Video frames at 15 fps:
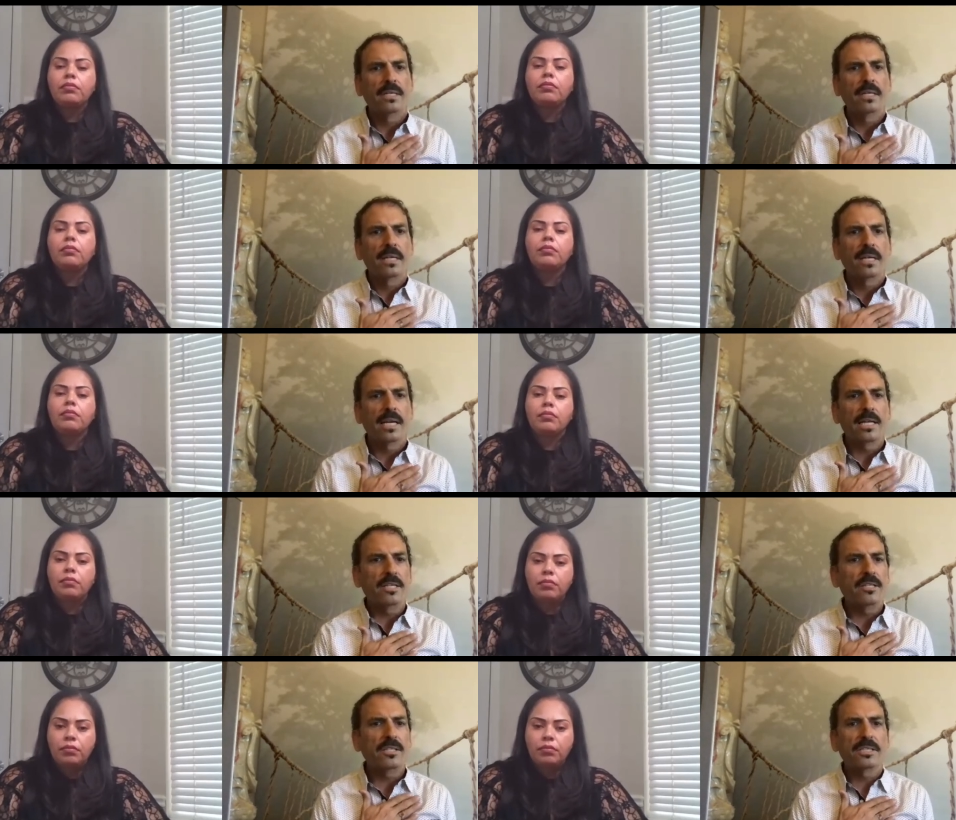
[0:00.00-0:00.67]

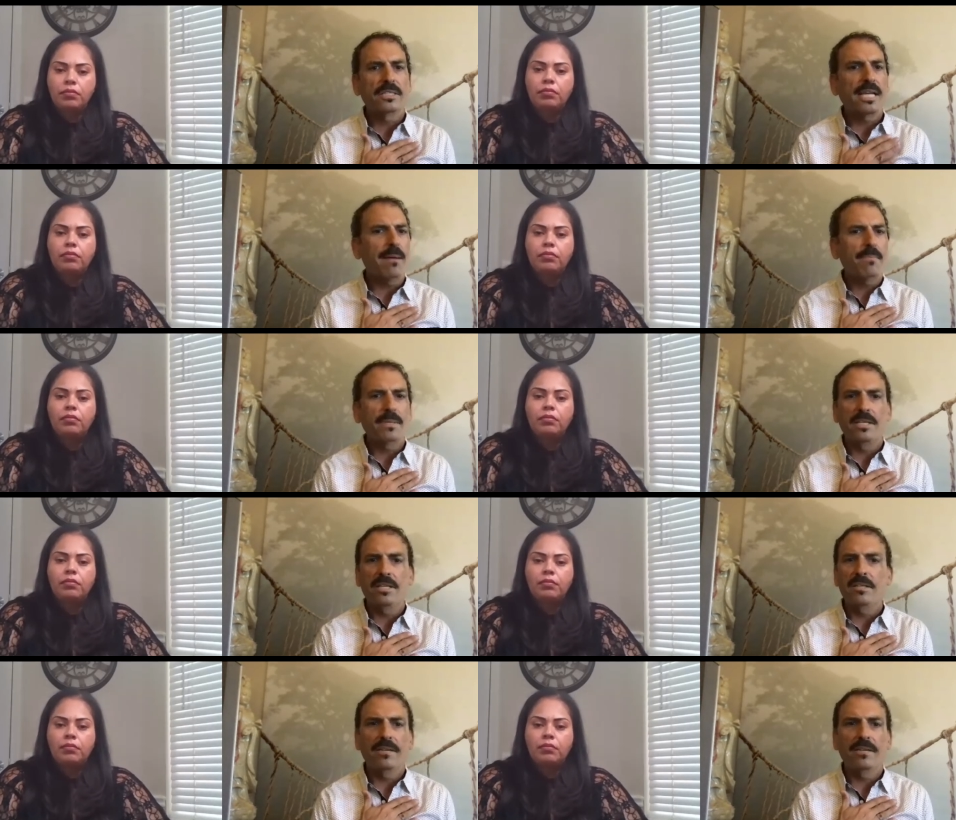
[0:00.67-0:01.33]
Speaker 1: And you just tap
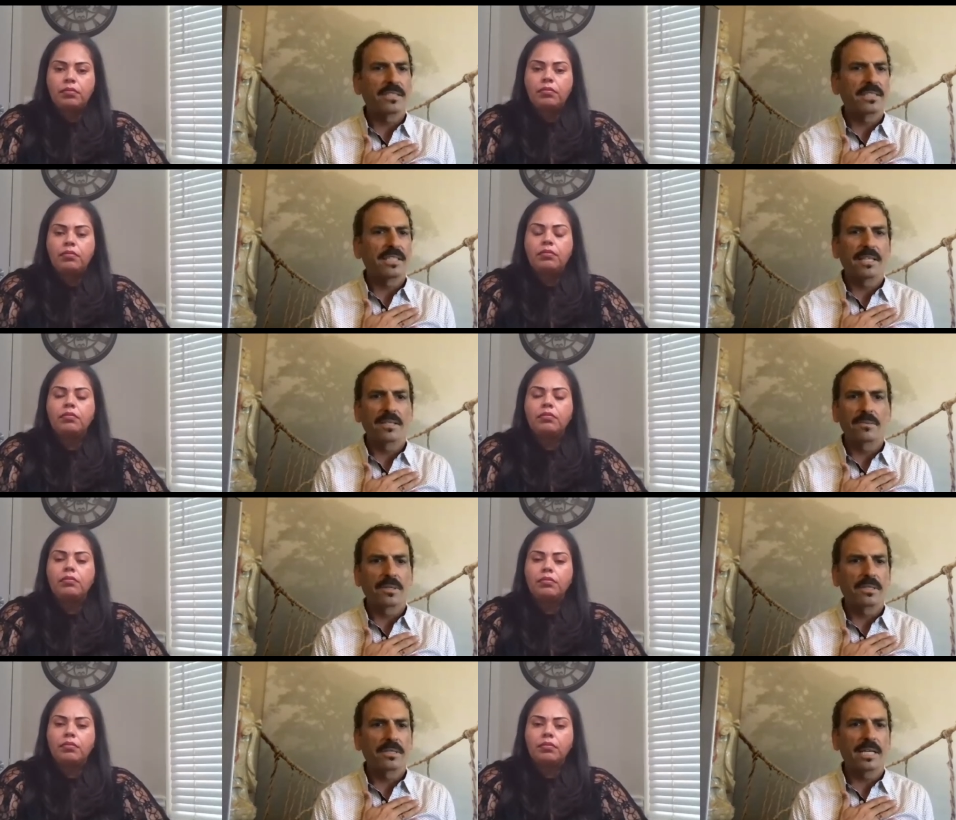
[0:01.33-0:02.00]
and you don't have to say the
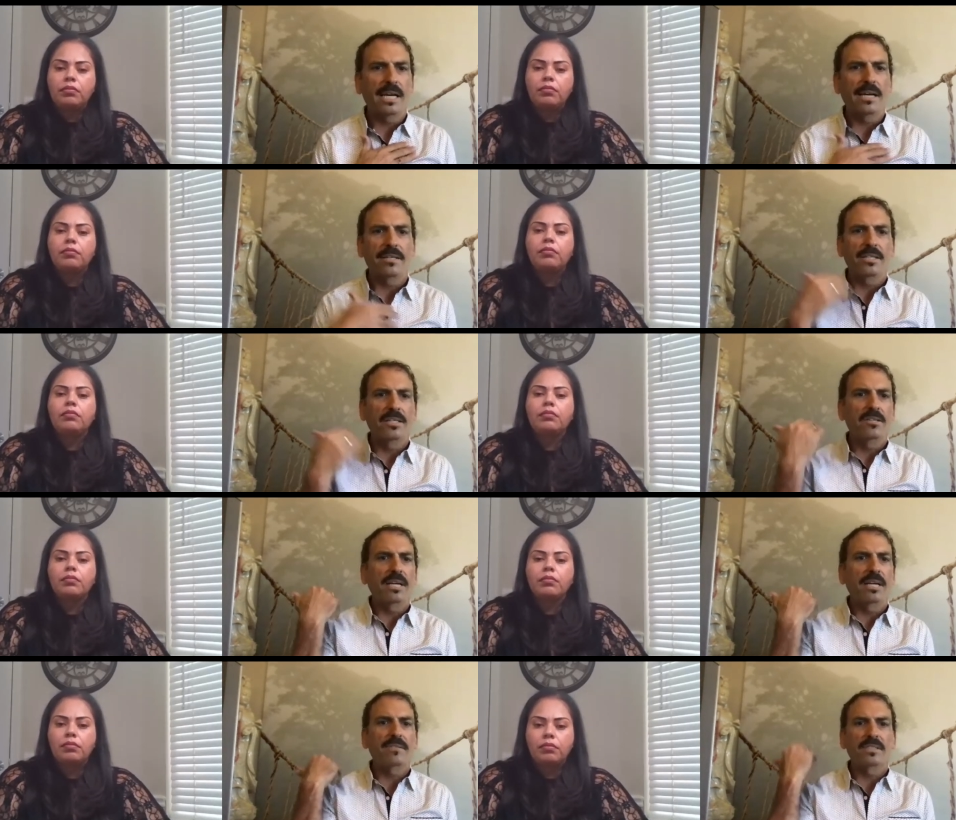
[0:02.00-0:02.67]
words out. You
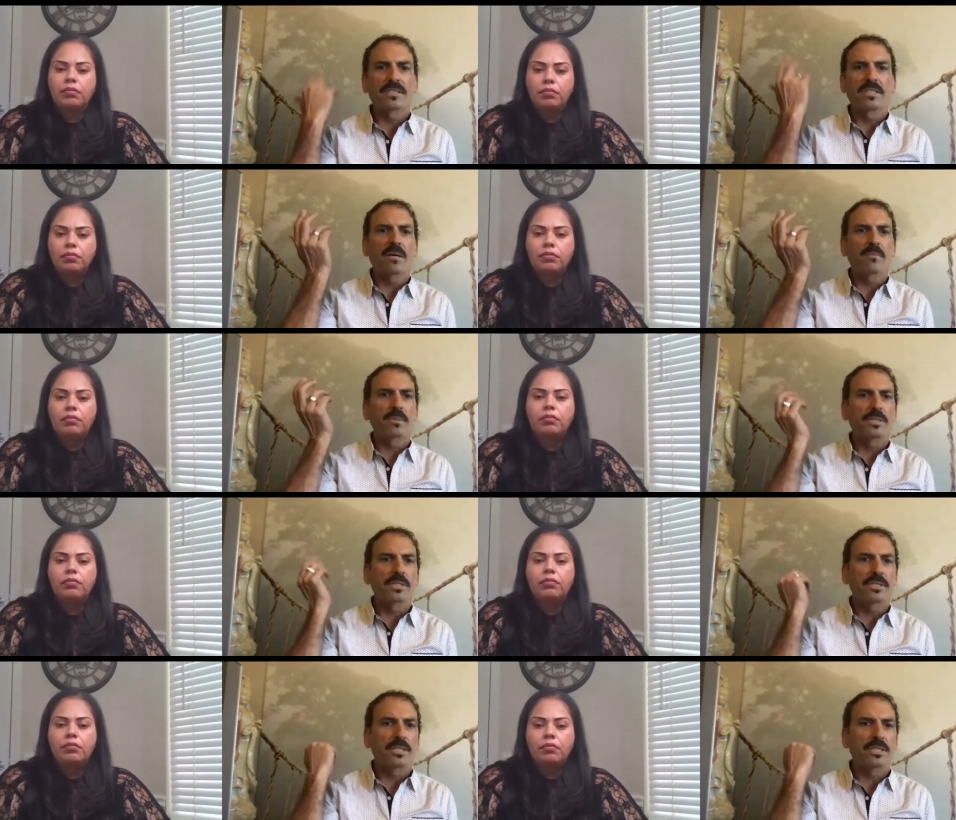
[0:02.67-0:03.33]
don't have to stop
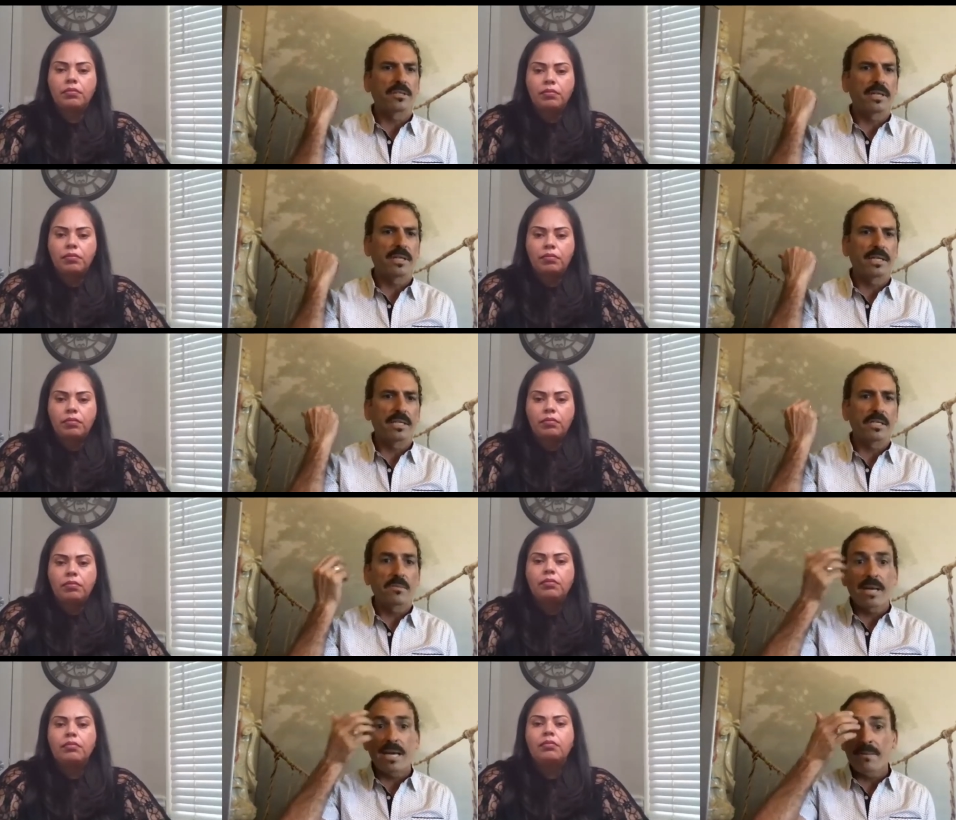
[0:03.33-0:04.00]
what you're doing.
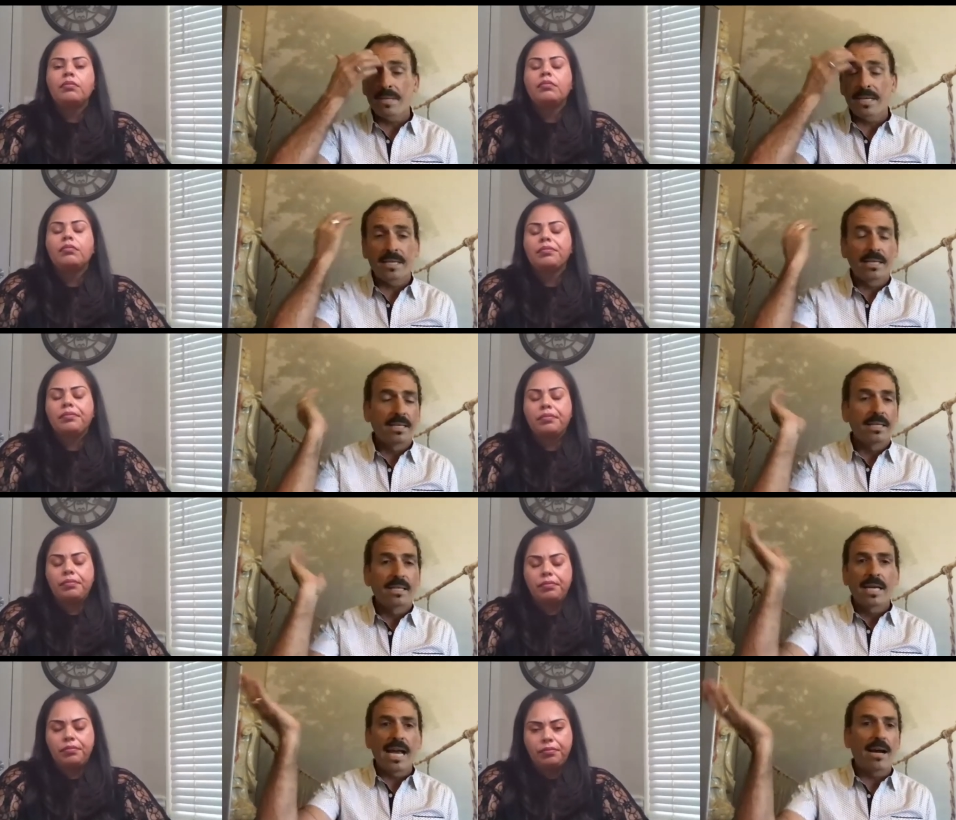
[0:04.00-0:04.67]
You may be
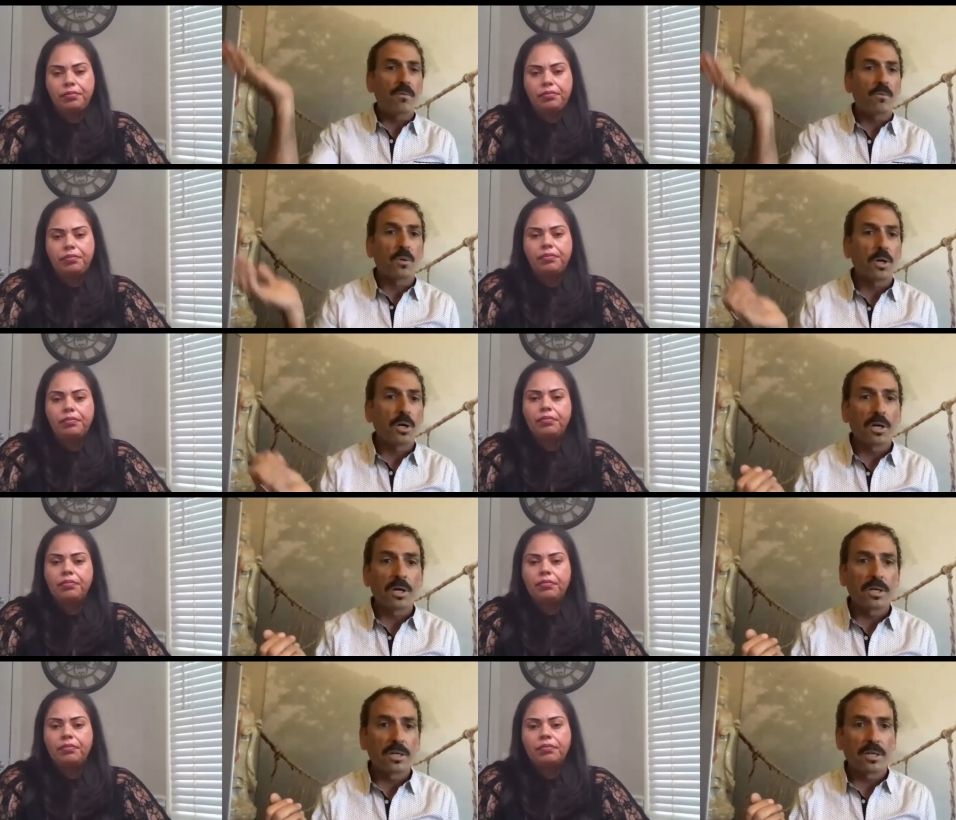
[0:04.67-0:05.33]
at
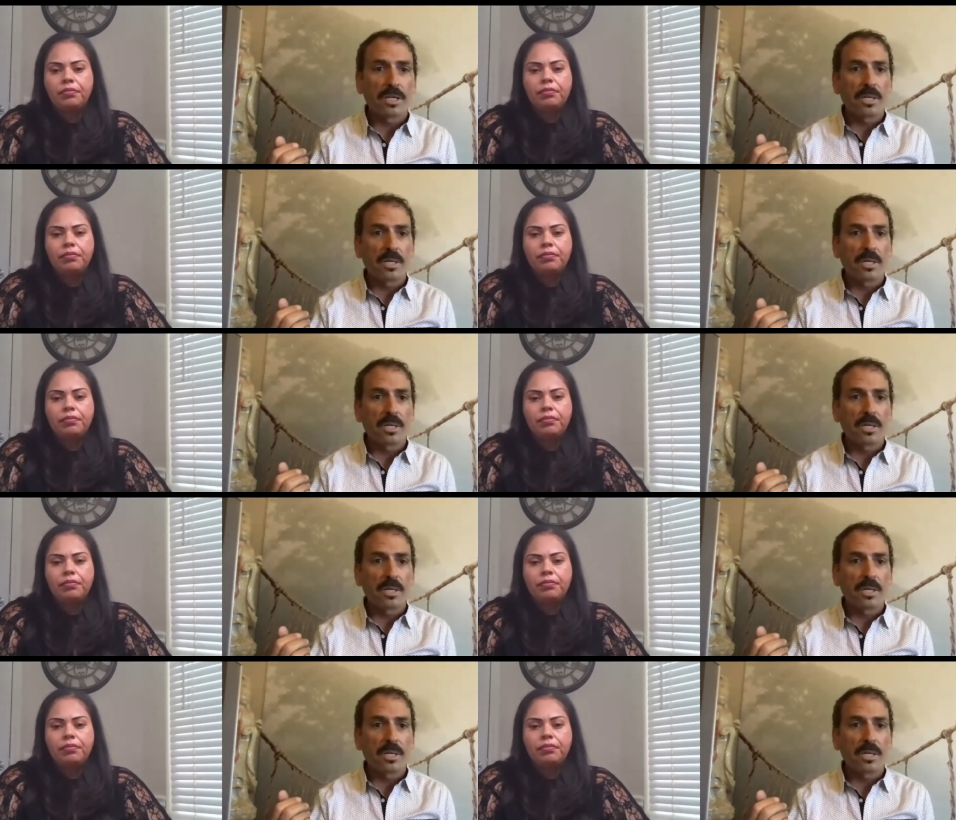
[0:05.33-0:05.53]
work or you